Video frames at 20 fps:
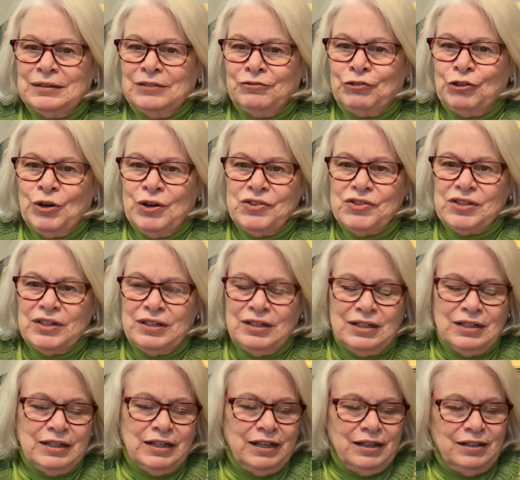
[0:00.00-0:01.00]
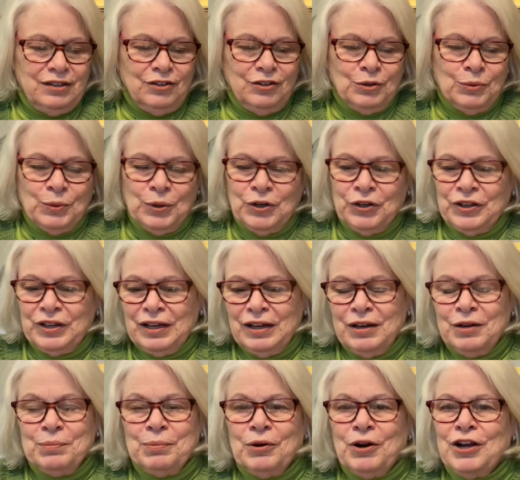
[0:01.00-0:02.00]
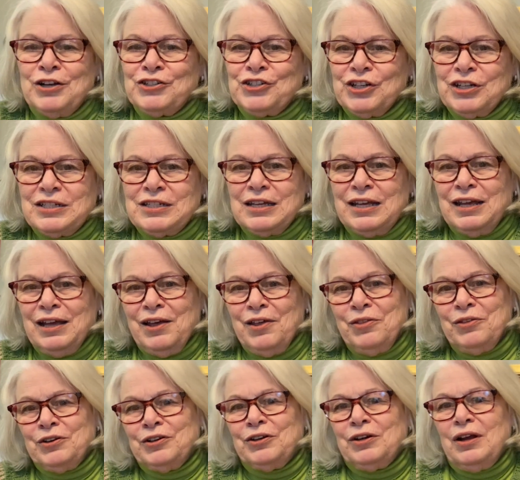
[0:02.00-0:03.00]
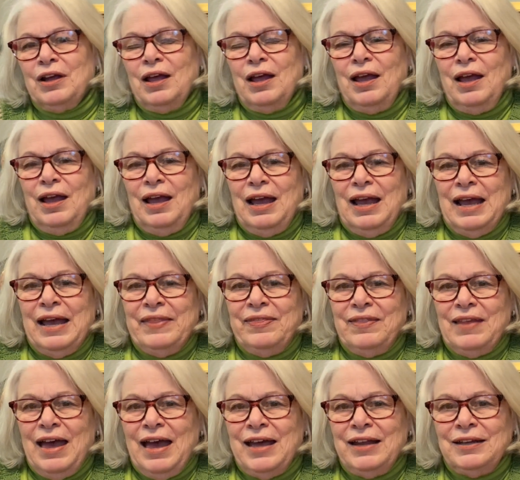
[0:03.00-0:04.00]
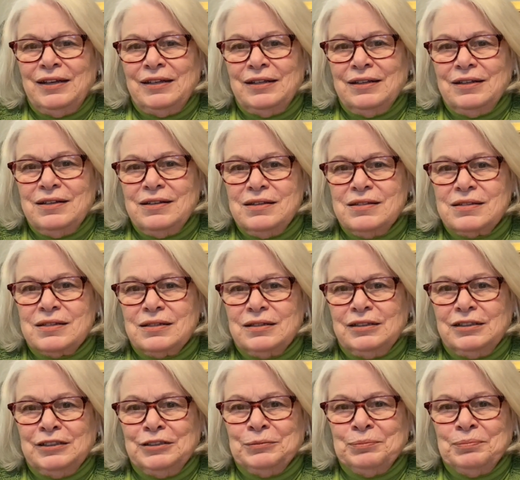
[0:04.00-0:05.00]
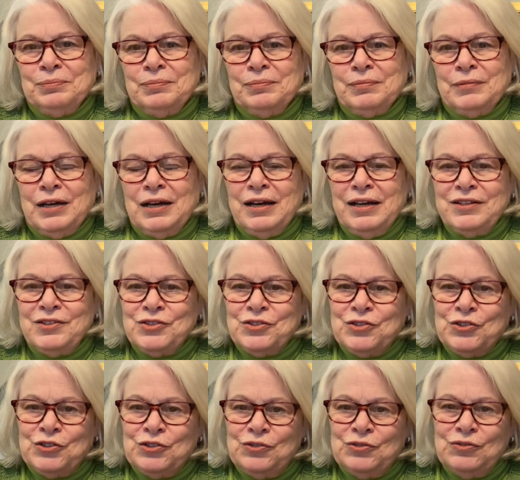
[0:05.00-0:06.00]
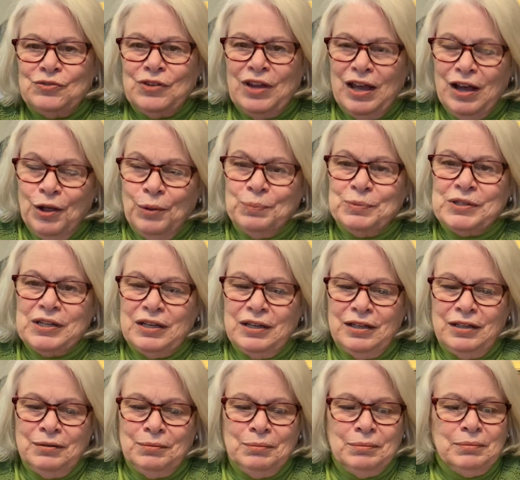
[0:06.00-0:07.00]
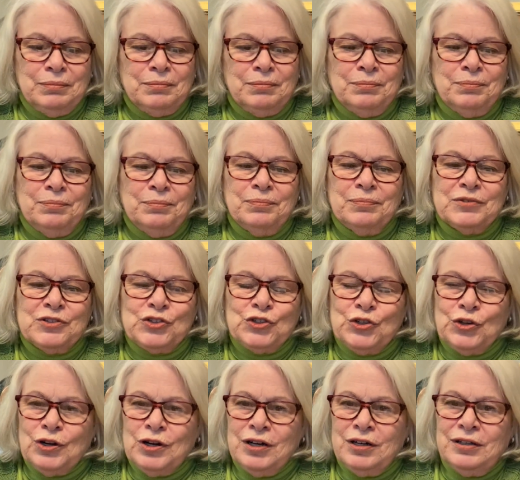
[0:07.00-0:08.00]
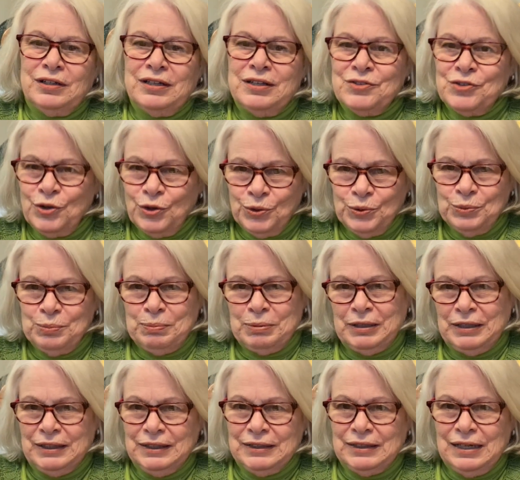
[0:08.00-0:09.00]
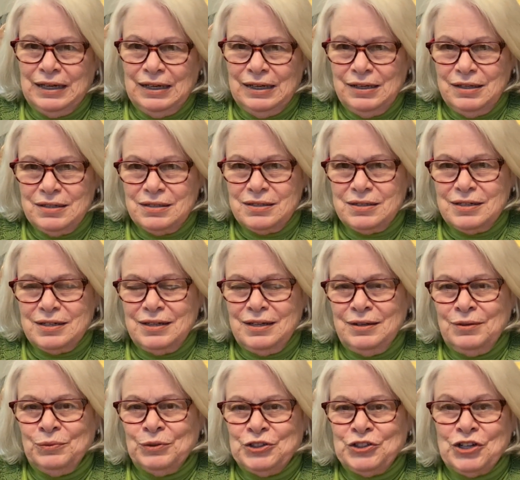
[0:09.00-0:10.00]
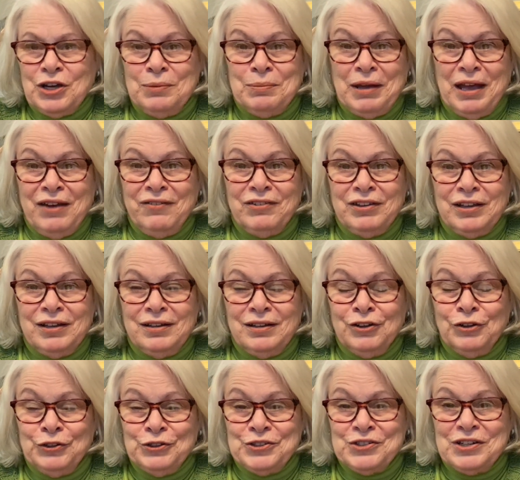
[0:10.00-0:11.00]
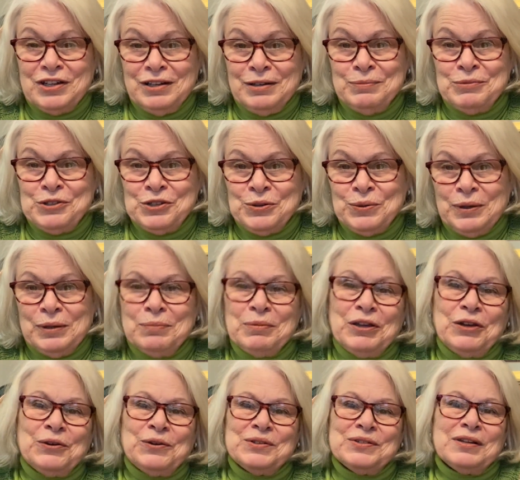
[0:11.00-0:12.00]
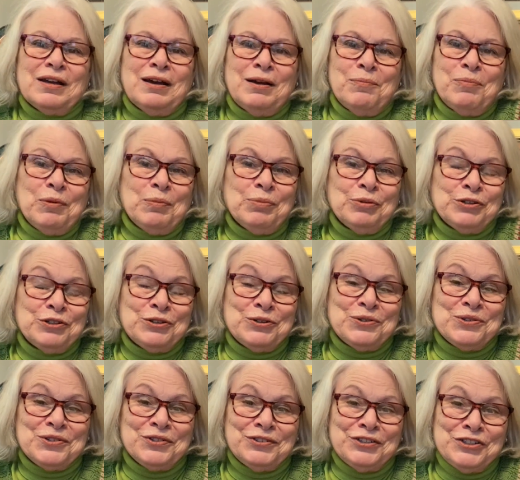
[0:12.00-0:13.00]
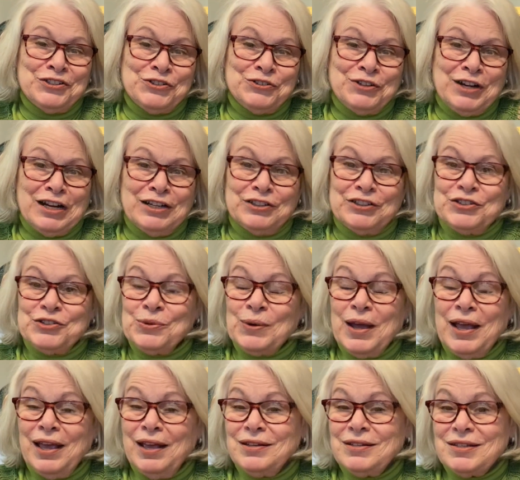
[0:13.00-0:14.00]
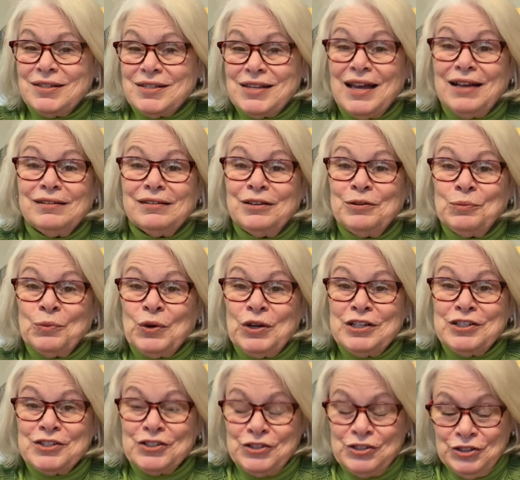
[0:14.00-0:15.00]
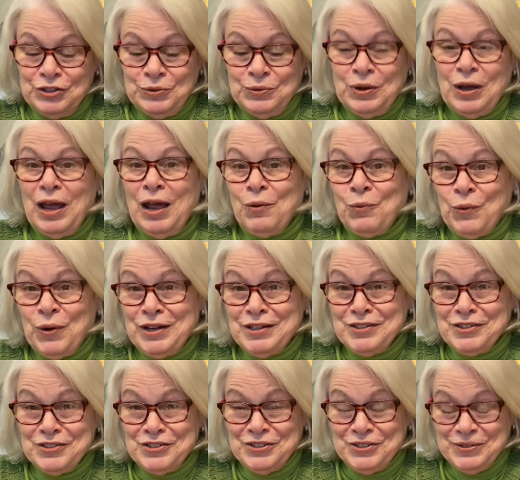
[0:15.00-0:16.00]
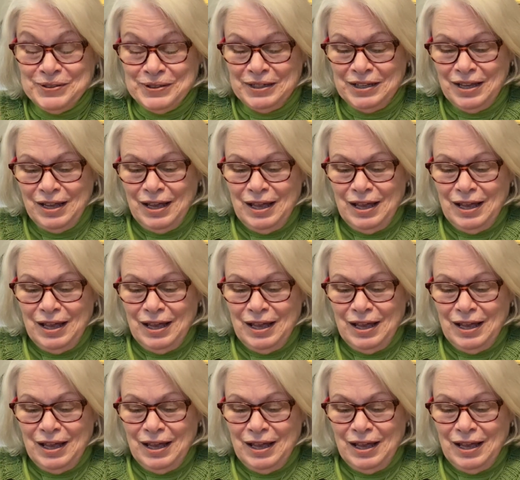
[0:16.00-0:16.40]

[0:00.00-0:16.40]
Ross and I are working on a project together, and that is I helped him start his own podcast, which I'm having a good time doing because I'm the producer and director, so I get to tell him what to do and when to do it.